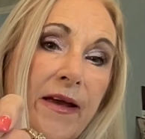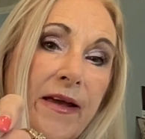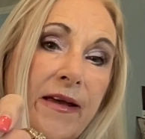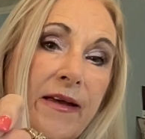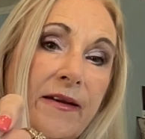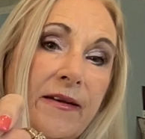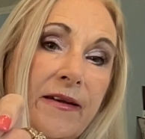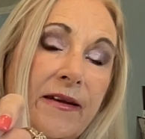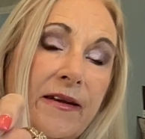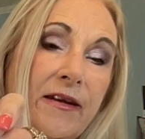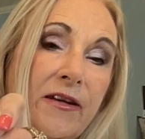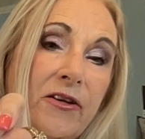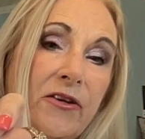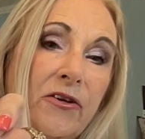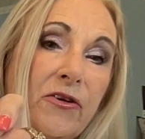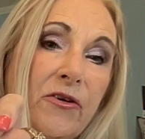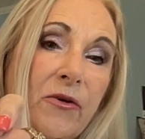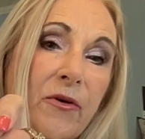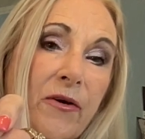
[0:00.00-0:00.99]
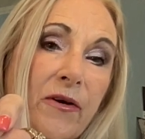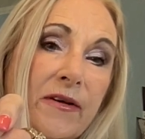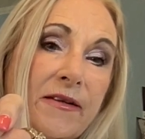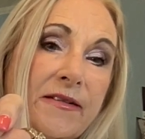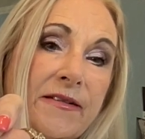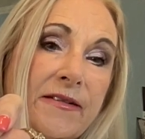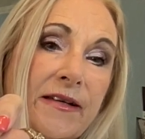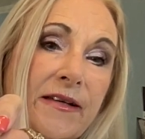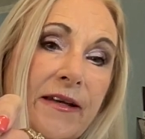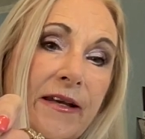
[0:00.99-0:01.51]
in New York
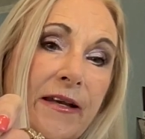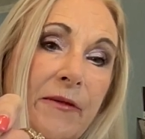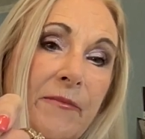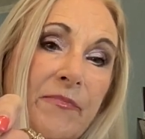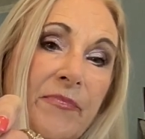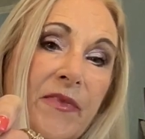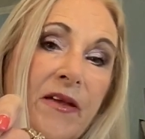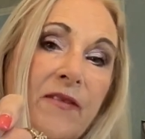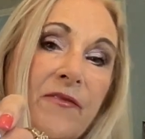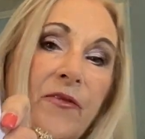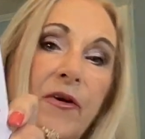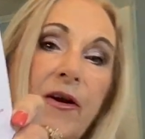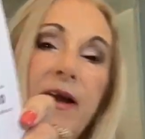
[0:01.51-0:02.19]
City for